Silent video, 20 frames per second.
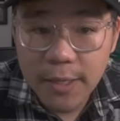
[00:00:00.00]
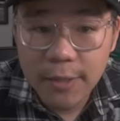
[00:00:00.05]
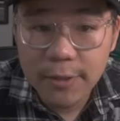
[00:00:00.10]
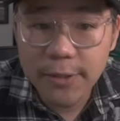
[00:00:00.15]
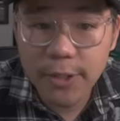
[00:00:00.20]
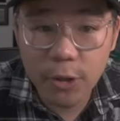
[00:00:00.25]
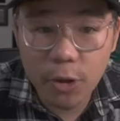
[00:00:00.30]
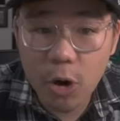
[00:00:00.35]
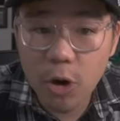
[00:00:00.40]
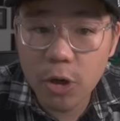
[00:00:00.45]

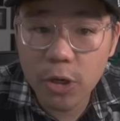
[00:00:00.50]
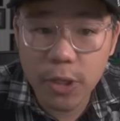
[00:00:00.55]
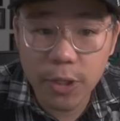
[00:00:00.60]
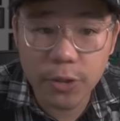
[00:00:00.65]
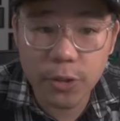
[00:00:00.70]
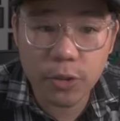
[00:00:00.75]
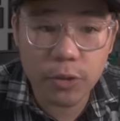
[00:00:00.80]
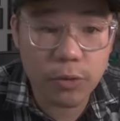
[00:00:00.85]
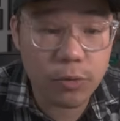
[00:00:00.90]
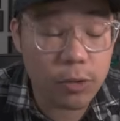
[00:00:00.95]
There are
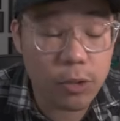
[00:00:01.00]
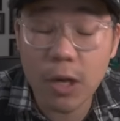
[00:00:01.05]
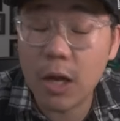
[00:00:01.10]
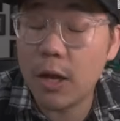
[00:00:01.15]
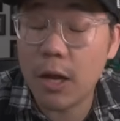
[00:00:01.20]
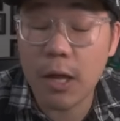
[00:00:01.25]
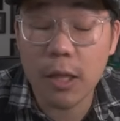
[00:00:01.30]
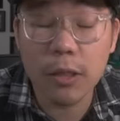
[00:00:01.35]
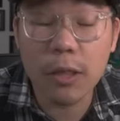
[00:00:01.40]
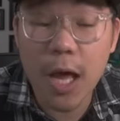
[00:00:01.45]

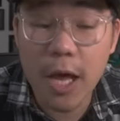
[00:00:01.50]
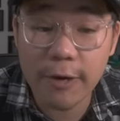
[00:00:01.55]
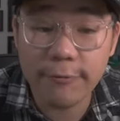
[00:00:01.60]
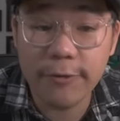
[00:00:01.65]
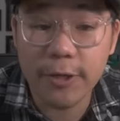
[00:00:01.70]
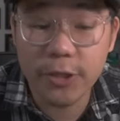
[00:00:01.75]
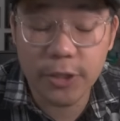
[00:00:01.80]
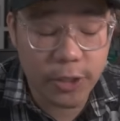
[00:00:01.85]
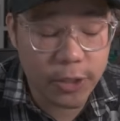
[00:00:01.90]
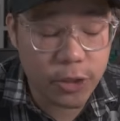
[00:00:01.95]
a lot of
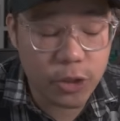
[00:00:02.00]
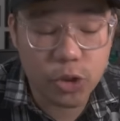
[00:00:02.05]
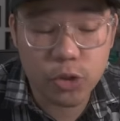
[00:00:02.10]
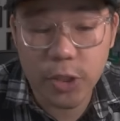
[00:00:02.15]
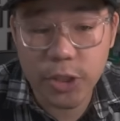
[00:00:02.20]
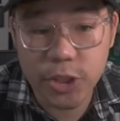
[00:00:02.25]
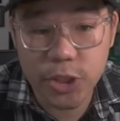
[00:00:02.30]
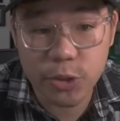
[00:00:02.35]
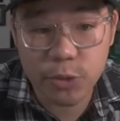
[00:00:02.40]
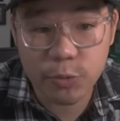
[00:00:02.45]
other
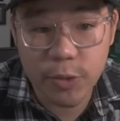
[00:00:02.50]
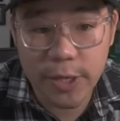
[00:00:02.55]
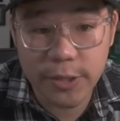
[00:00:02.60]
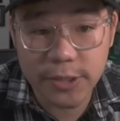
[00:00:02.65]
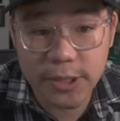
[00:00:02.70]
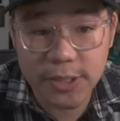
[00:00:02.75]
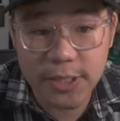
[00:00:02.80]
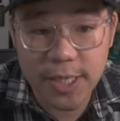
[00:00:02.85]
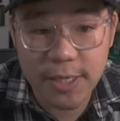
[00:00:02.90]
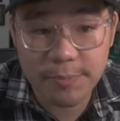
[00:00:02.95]
illustration
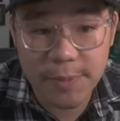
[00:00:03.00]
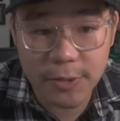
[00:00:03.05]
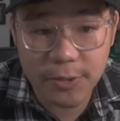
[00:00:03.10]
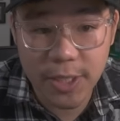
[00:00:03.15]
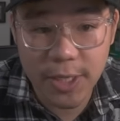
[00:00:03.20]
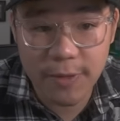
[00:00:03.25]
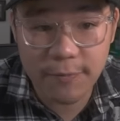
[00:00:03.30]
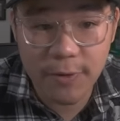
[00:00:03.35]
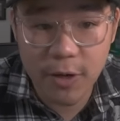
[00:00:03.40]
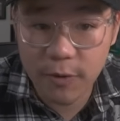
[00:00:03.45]
rares inside of
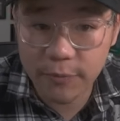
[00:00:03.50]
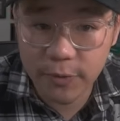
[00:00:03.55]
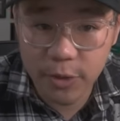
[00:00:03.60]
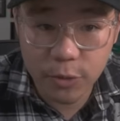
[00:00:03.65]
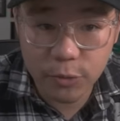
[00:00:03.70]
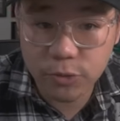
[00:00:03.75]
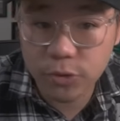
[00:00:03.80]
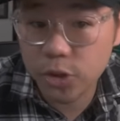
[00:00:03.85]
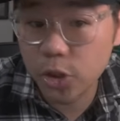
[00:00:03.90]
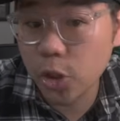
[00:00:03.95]
Paldea Evolved,
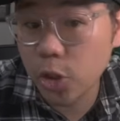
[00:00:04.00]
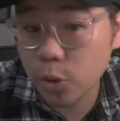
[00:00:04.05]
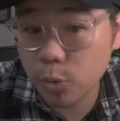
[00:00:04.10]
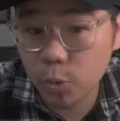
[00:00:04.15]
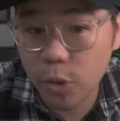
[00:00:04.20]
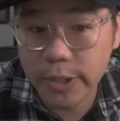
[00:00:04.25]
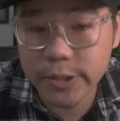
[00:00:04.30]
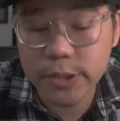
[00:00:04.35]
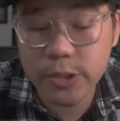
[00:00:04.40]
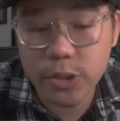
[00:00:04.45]
those good
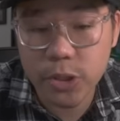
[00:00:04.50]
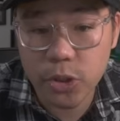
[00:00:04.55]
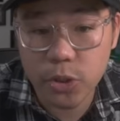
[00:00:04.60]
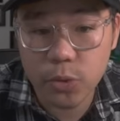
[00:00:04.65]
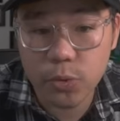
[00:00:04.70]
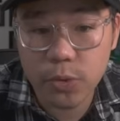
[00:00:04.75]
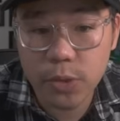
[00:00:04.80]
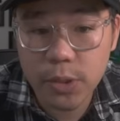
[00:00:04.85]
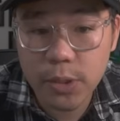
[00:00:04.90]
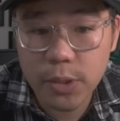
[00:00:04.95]
ones
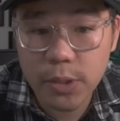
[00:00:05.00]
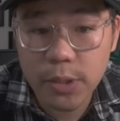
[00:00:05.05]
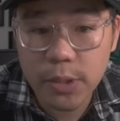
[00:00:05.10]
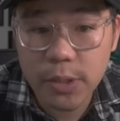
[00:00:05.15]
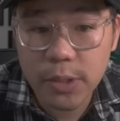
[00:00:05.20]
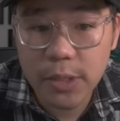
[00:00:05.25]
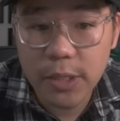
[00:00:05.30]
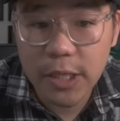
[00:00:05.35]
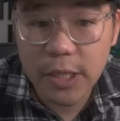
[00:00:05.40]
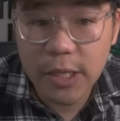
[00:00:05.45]
too.
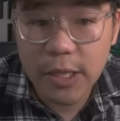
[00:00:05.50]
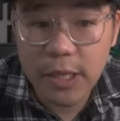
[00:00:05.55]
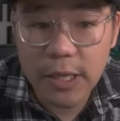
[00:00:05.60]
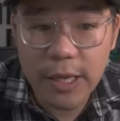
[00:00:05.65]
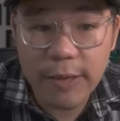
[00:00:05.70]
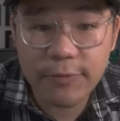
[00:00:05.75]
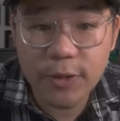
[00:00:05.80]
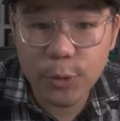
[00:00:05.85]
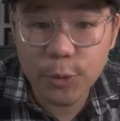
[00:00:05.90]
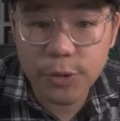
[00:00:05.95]

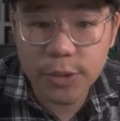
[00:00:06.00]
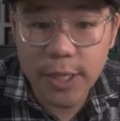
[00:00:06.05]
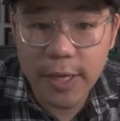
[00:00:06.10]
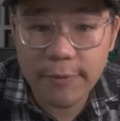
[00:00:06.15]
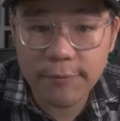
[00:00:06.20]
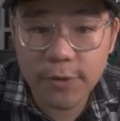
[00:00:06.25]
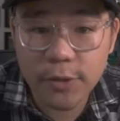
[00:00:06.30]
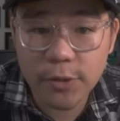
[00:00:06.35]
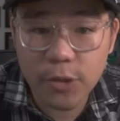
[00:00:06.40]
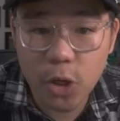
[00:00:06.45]
If there was
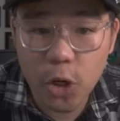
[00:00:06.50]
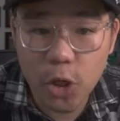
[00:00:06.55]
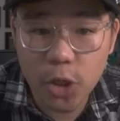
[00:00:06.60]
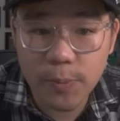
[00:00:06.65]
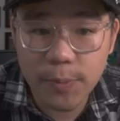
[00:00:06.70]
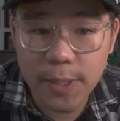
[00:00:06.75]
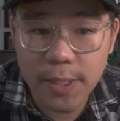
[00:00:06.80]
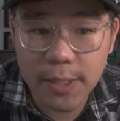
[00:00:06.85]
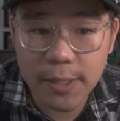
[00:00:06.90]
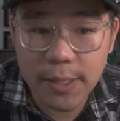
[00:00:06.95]
ever an
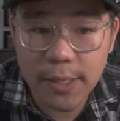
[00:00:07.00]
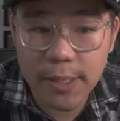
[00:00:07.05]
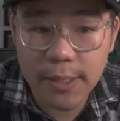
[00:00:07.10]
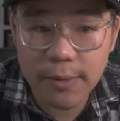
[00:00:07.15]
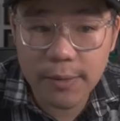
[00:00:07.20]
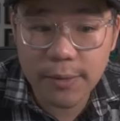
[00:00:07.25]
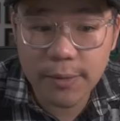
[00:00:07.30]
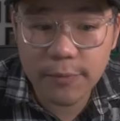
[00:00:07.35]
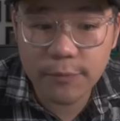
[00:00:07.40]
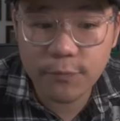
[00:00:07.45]
argument
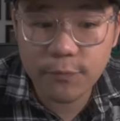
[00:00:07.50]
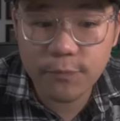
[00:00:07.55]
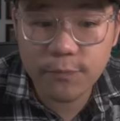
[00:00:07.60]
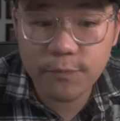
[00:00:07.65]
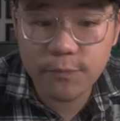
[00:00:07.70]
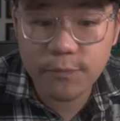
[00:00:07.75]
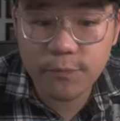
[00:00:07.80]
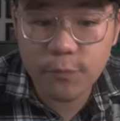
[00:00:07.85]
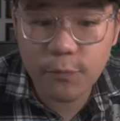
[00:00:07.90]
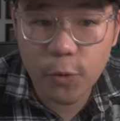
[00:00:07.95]

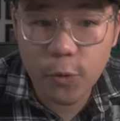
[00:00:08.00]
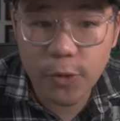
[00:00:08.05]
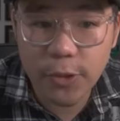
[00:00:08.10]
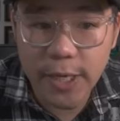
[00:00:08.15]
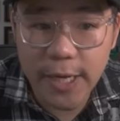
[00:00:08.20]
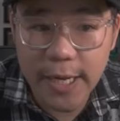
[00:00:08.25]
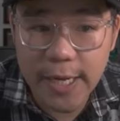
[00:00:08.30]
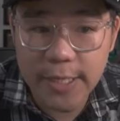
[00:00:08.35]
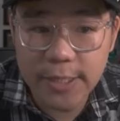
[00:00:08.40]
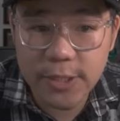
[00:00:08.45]
for an
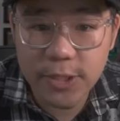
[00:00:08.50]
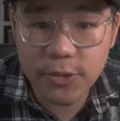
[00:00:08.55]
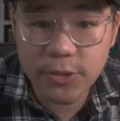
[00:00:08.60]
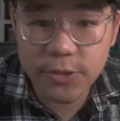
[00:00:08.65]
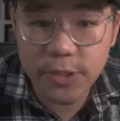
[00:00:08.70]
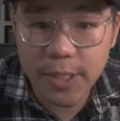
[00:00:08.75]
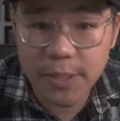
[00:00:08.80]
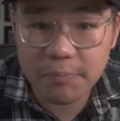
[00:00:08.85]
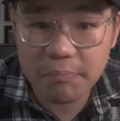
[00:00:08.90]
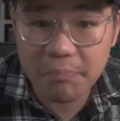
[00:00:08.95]
A tier
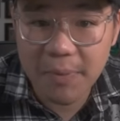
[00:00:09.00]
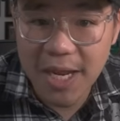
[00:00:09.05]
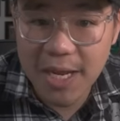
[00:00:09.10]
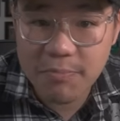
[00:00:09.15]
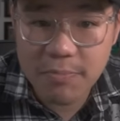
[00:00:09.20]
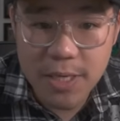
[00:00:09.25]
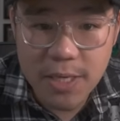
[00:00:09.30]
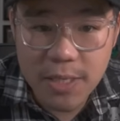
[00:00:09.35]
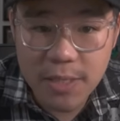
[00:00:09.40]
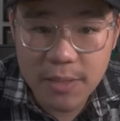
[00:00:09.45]
set,
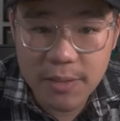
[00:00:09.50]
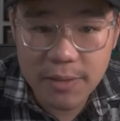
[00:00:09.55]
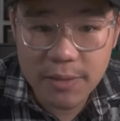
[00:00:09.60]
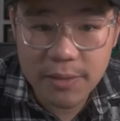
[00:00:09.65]
maybe.